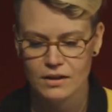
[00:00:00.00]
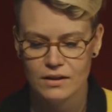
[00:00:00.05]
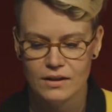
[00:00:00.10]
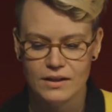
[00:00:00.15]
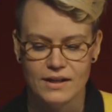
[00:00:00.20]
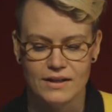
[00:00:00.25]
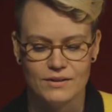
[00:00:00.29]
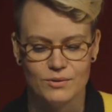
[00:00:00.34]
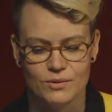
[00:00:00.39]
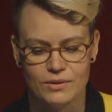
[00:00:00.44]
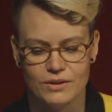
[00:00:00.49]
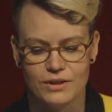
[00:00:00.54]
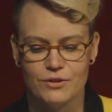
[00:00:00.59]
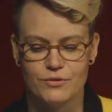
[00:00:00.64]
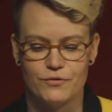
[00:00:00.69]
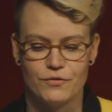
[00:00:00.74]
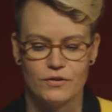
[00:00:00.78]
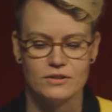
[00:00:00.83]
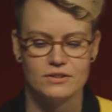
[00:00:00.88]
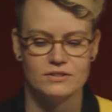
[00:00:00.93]
Yeah, when you
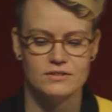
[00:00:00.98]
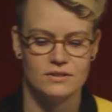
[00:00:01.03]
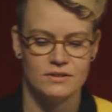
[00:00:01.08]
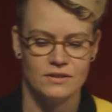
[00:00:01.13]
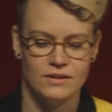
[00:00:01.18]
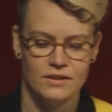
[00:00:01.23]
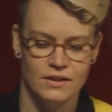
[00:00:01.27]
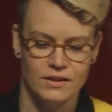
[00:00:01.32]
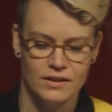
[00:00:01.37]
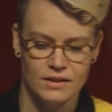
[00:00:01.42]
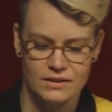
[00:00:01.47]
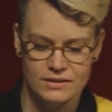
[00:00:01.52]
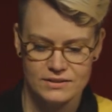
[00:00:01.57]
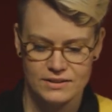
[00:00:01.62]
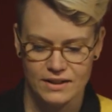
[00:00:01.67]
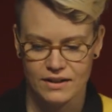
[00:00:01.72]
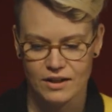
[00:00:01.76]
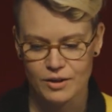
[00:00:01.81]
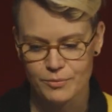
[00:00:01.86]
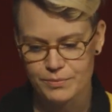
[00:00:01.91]
first
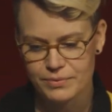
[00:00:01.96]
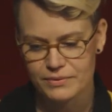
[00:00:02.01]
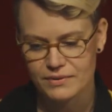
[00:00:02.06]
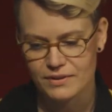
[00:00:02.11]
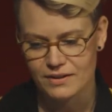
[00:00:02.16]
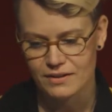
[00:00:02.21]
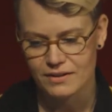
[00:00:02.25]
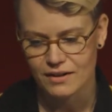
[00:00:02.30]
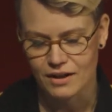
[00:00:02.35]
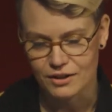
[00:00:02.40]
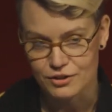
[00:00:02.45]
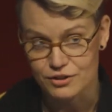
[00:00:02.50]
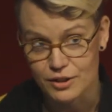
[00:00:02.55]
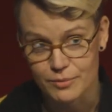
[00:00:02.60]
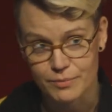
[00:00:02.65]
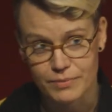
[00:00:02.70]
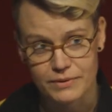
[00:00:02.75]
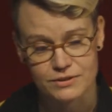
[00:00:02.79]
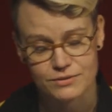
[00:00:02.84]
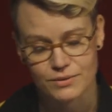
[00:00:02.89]
sign up, the Hot
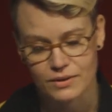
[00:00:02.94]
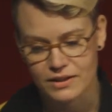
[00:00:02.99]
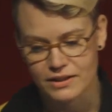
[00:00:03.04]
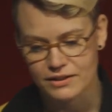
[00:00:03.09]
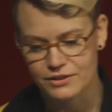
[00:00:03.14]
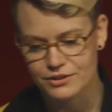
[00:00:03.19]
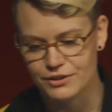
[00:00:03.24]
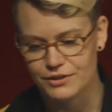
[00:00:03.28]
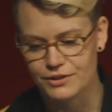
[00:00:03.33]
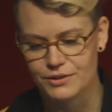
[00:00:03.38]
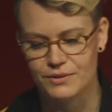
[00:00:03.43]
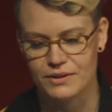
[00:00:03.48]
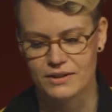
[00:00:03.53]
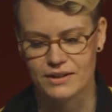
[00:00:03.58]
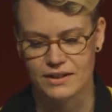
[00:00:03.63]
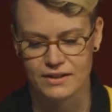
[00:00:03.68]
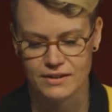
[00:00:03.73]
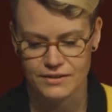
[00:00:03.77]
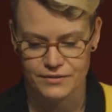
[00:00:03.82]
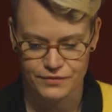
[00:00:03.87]
Chip is running to you, and
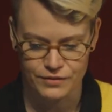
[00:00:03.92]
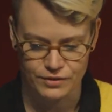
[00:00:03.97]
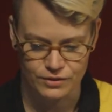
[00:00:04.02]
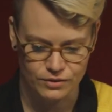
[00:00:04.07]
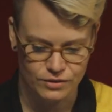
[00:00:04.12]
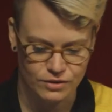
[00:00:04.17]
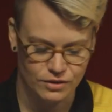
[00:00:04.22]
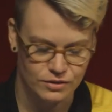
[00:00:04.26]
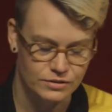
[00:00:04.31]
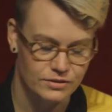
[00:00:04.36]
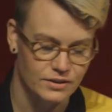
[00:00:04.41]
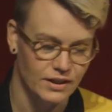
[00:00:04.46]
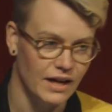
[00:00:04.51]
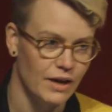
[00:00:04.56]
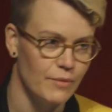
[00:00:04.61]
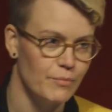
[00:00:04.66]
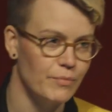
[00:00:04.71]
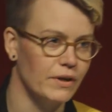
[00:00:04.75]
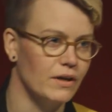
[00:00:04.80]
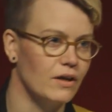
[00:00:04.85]
then if you close the
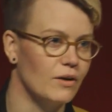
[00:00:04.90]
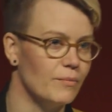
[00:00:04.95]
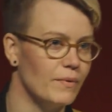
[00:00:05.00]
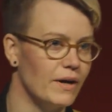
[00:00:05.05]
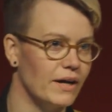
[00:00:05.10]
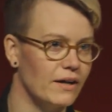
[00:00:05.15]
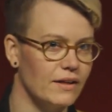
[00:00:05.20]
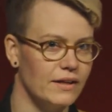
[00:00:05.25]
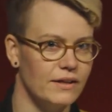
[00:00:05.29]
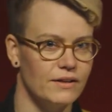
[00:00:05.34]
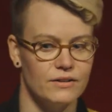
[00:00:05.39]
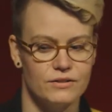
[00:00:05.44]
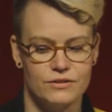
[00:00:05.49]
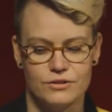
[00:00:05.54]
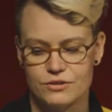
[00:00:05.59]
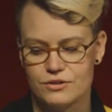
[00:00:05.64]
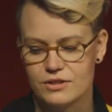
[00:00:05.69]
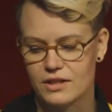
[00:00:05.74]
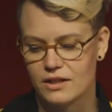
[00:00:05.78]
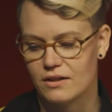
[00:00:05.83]
app and come back later to
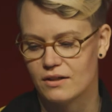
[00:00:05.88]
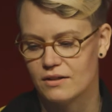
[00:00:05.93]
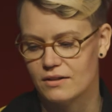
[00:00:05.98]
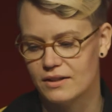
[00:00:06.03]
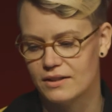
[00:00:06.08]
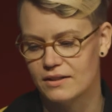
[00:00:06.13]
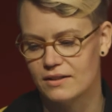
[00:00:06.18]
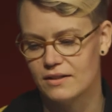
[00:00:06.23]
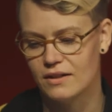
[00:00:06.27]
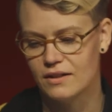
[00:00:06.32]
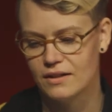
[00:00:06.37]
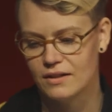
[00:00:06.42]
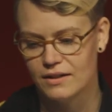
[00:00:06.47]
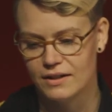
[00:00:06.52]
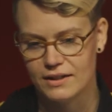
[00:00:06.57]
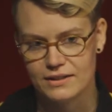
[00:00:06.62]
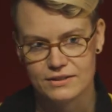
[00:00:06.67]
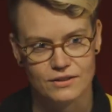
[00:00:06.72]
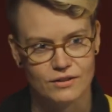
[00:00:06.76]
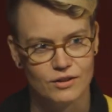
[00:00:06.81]
check on it,
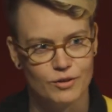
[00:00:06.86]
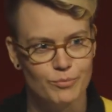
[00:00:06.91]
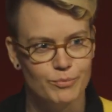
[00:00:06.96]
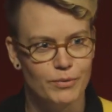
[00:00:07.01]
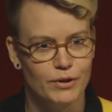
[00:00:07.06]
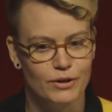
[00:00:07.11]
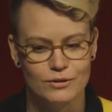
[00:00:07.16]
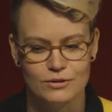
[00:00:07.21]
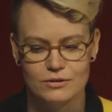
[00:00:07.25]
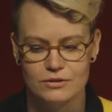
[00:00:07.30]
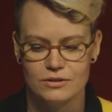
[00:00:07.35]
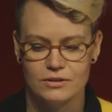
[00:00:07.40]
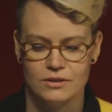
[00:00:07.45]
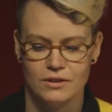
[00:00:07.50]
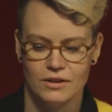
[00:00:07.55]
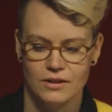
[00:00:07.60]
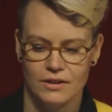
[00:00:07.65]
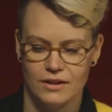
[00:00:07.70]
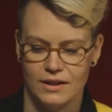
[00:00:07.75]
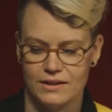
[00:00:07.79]
he's on a boat,
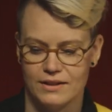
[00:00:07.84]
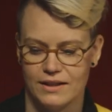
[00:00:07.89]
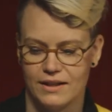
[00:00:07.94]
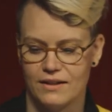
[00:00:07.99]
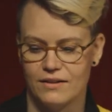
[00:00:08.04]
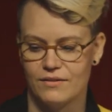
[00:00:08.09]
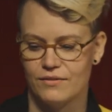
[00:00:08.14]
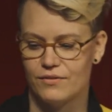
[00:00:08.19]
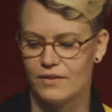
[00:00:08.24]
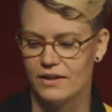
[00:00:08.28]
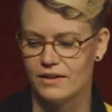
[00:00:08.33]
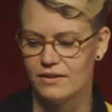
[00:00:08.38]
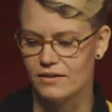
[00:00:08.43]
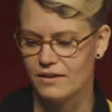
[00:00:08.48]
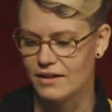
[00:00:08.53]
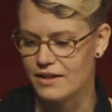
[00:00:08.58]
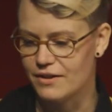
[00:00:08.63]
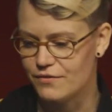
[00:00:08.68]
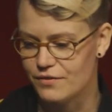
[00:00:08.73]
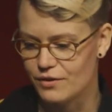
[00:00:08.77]
and then
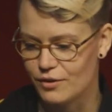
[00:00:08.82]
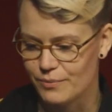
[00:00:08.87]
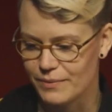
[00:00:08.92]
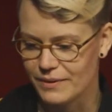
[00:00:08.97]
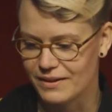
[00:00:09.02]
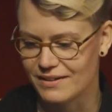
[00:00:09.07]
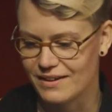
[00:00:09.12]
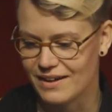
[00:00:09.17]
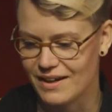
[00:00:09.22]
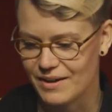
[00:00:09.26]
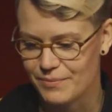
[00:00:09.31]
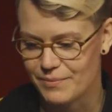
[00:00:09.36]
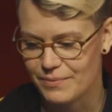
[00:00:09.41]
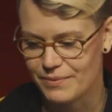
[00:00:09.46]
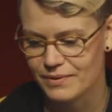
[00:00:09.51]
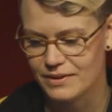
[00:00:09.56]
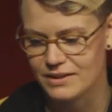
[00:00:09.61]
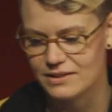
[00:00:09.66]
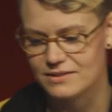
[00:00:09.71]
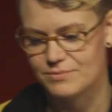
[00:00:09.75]
finally, if you open the app,
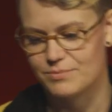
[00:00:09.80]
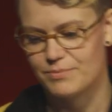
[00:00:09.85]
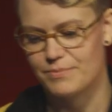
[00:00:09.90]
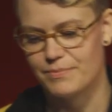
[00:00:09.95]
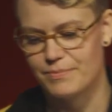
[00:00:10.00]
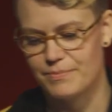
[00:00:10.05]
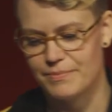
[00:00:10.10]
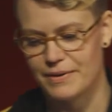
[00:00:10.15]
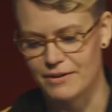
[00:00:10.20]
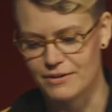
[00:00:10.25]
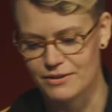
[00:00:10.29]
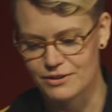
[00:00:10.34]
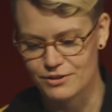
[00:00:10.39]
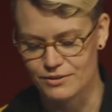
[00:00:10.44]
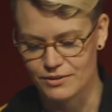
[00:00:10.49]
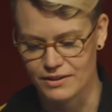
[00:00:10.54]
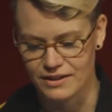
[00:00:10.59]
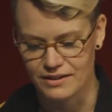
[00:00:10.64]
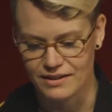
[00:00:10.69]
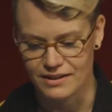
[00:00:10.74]
he's
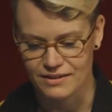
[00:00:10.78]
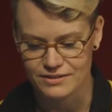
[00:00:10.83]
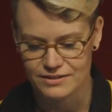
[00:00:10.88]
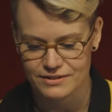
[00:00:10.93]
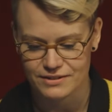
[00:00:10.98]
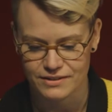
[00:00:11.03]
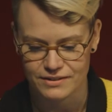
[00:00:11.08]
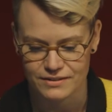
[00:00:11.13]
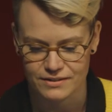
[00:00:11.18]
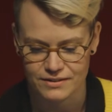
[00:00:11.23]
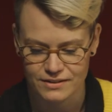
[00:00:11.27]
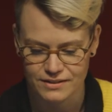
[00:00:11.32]
parachuting down to you.